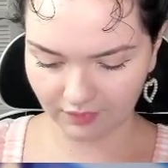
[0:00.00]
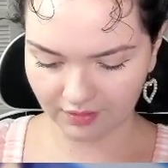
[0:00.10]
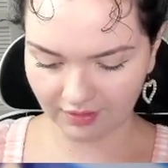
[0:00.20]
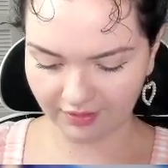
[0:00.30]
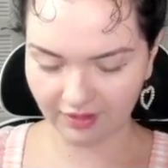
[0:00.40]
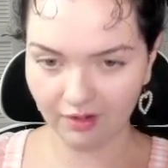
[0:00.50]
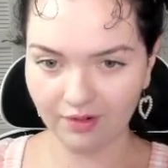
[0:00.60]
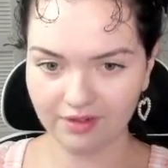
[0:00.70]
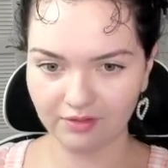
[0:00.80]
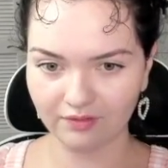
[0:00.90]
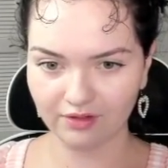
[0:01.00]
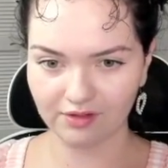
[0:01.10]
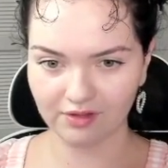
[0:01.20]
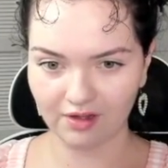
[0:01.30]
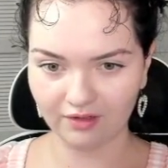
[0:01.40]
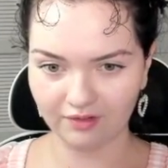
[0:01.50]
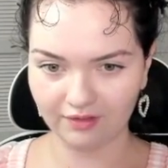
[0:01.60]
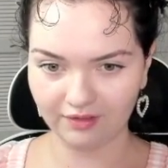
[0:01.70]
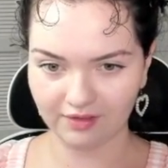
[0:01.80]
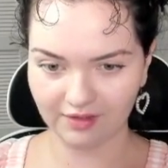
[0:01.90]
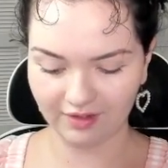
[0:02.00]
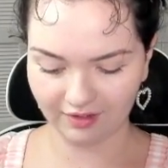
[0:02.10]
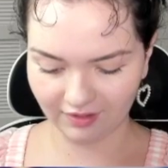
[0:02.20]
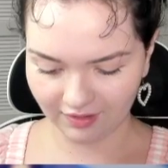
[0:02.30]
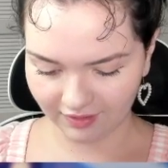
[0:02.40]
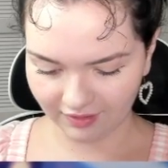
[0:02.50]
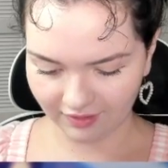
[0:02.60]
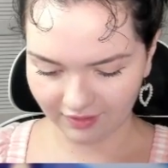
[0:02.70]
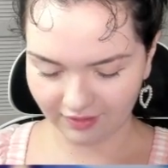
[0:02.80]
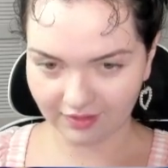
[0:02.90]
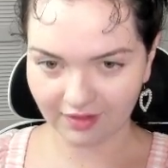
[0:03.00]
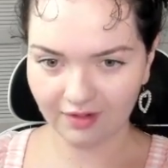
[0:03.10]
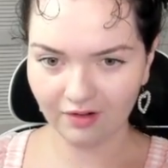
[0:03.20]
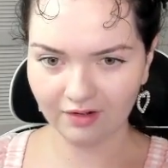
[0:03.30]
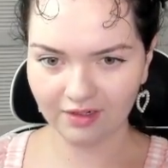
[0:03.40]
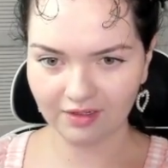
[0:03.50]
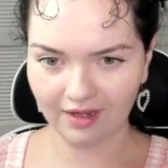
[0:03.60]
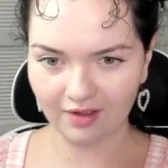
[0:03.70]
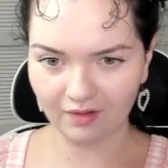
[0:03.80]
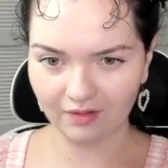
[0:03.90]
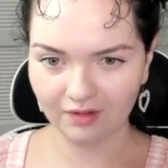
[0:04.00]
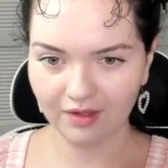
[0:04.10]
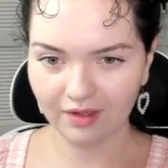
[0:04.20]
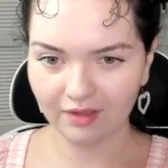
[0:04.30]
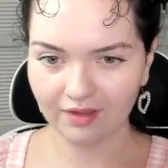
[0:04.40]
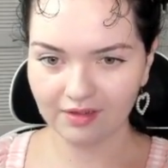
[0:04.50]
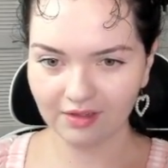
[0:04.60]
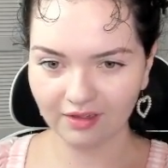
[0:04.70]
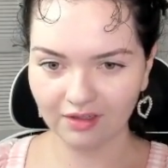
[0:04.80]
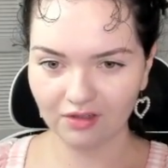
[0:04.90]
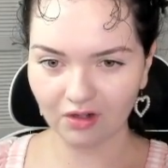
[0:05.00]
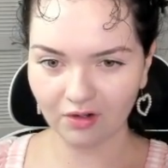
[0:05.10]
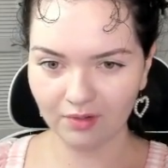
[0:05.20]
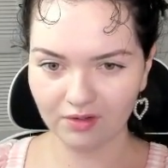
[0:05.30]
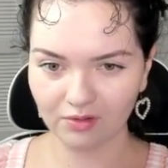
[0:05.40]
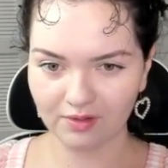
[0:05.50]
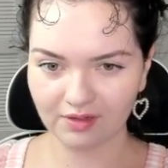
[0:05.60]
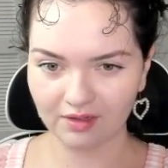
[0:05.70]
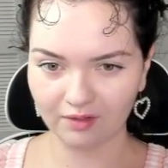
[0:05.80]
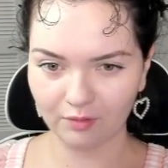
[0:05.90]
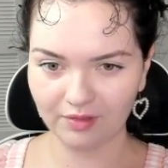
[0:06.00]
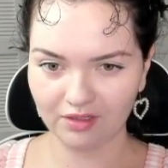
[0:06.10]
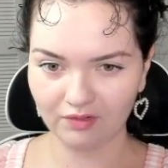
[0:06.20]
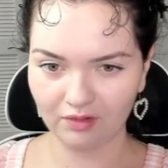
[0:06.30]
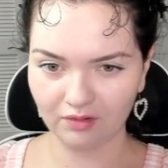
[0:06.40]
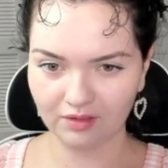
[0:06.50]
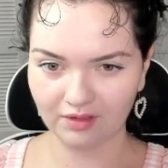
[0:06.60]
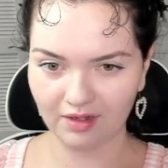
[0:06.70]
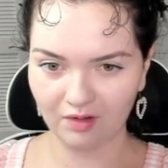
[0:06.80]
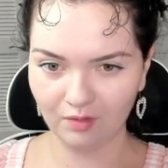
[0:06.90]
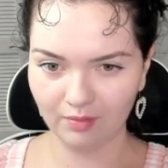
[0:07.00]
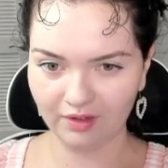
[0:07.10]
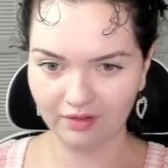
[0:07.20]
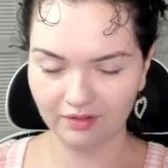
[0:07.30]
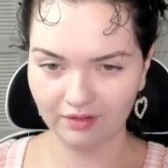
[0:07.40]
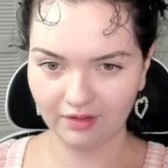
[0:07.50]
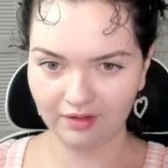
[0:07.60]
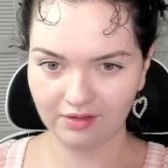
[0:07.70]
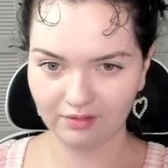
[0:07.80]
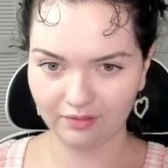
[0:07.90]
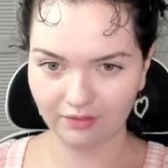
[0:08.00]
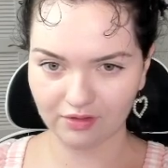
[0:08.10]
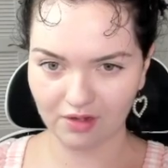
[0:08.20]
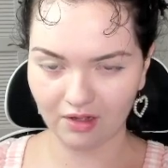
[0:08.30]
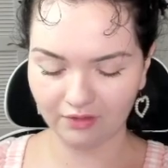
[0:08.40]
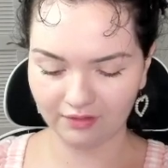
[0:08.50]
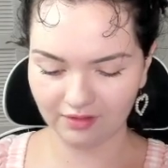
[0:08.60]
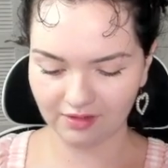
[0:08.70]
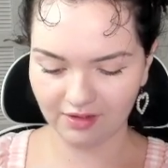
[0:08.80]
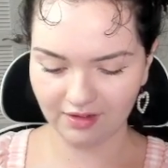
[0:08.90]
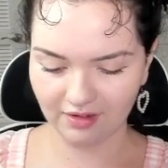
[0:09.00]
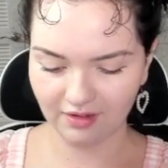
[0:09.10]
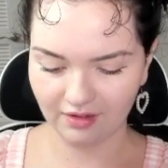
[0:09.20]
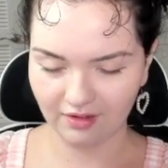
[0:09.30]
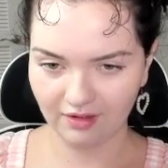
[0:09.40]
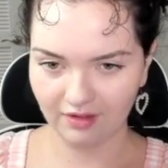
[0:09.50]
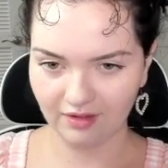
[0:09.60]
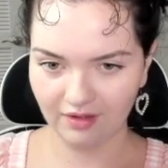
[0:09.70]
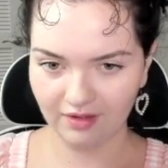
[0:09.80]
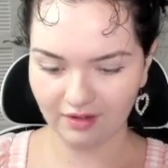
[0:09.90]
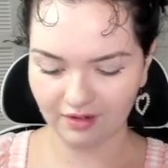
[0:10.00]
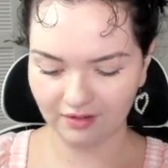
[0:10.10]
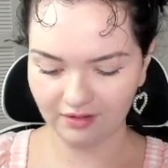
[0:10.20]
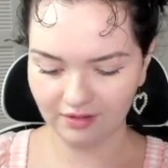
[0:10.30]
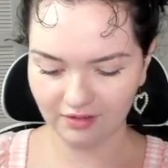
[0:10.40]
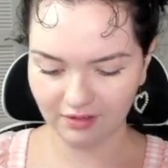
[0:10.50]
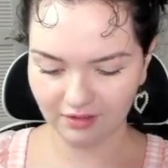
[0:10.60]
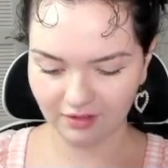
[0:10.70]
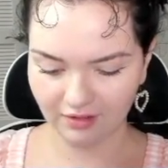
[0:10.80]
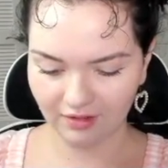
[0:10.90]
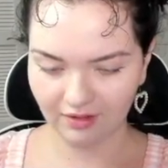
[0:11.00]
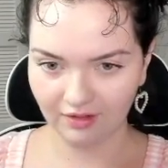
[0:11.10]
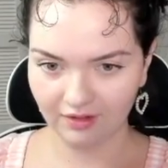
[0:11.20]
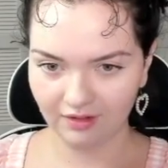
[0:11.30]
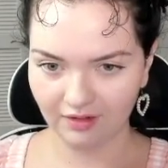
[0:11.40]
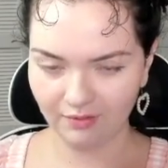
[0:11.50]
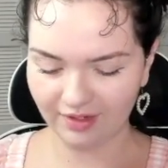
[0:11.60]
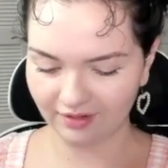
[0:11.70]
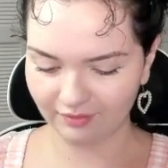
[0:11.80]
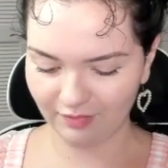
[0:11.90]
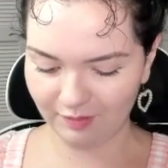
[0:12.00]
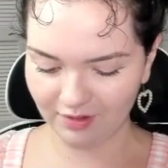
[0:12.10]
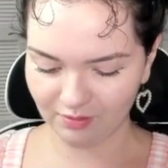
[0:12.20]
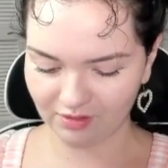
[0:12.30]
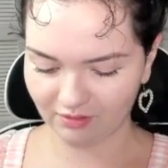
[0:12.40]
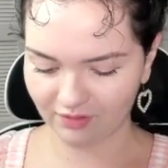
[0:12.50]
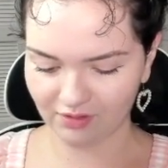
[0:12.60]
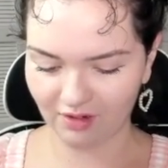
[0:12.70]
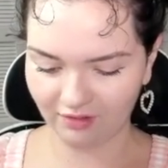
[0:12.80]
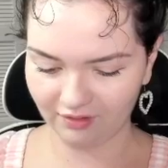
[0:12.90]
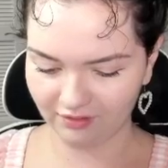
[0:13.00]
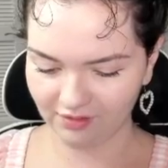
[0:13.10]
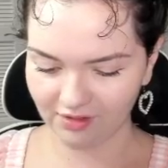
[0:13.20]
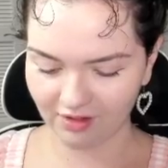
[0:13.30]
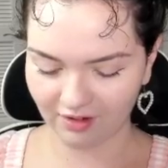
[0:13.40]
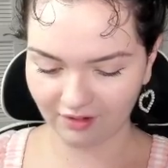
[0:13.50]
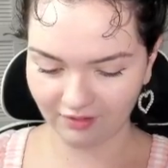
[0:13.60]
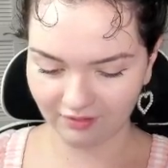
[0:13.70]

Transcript: that like oh it is a reverse hollow it looks like it's kind of hard to tell this like the dark one is always a little bit difficult to tell but that is a reverse hollow it looks like and oh wait maybe this one's the reverse hollow just kidding